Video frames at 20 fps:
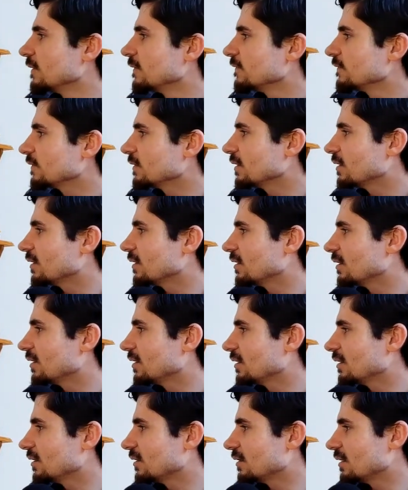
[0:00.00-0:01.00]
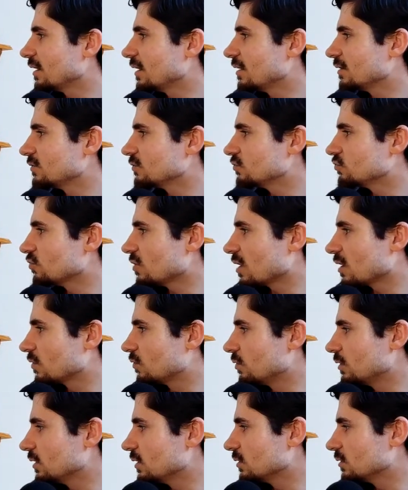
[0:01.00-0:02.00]
And drag
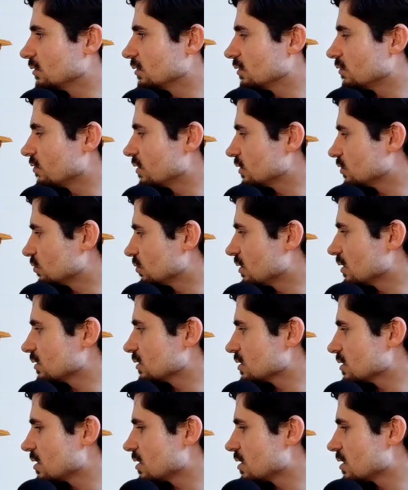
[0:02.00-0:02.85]
queen restaurants.